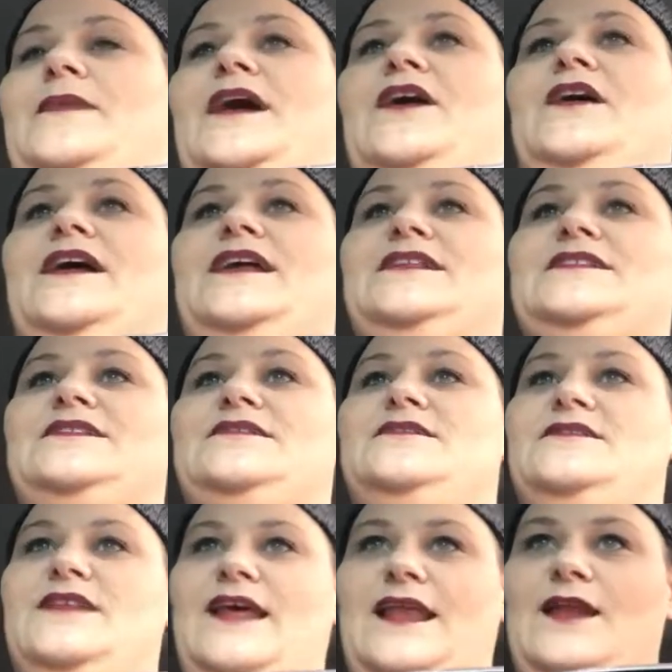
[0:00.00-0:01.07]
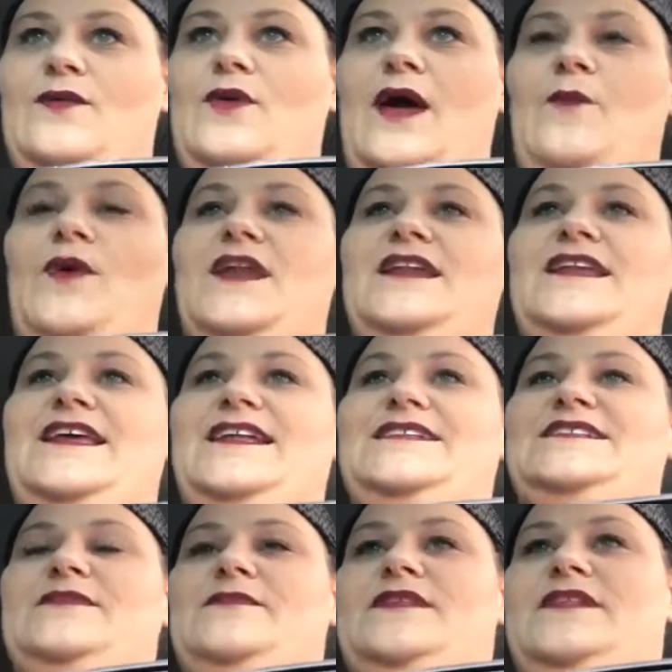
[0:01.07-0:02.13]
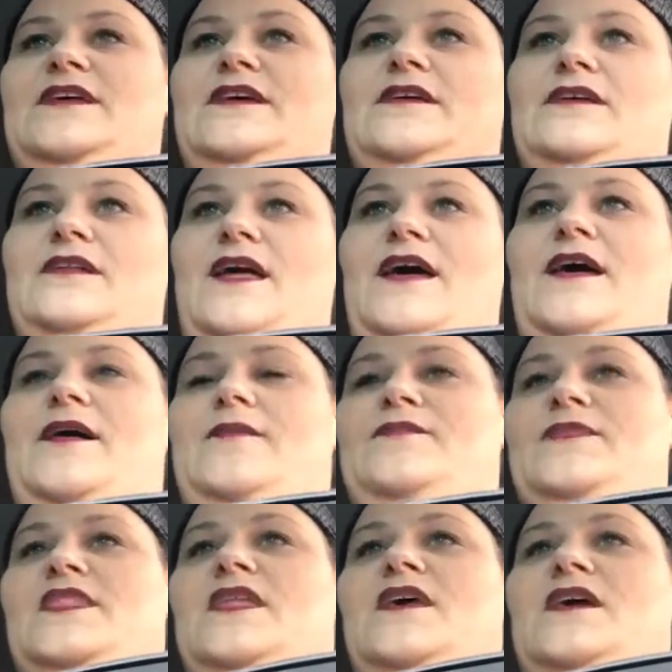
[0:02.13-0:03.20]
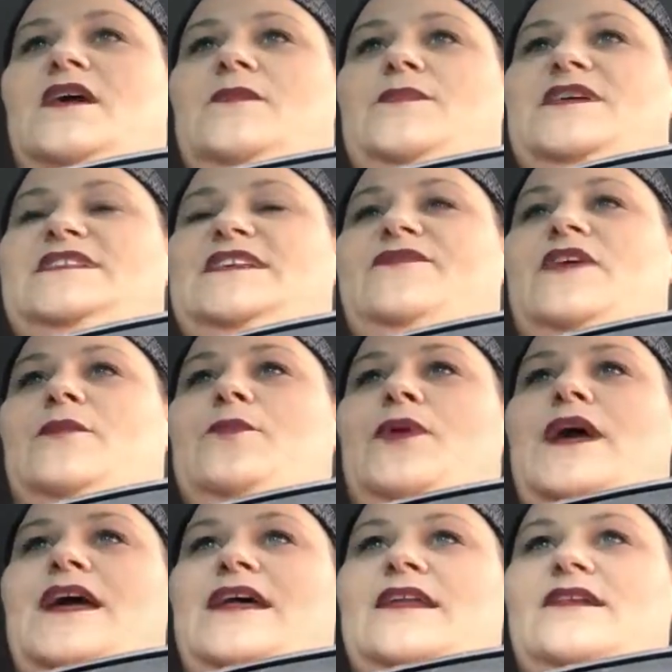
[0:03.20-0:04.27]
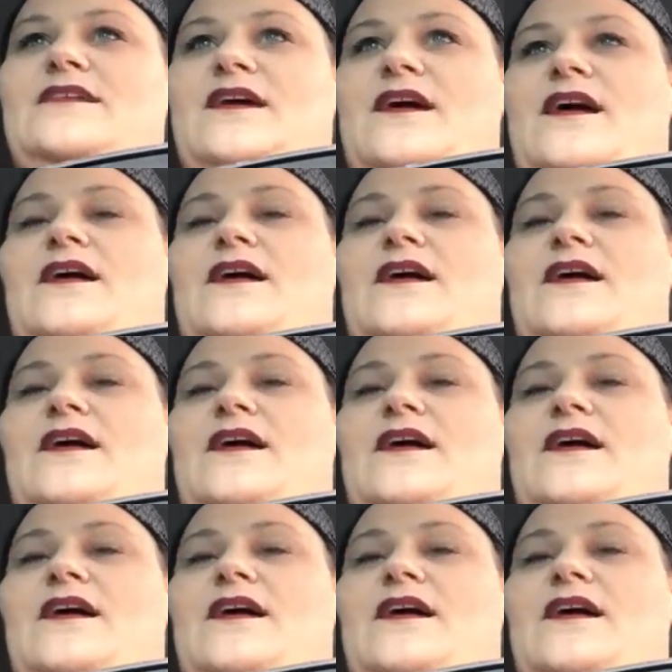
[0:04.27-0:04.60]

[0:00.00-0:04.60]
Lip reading: Meyer, and I wanted to get some of the Pacific brand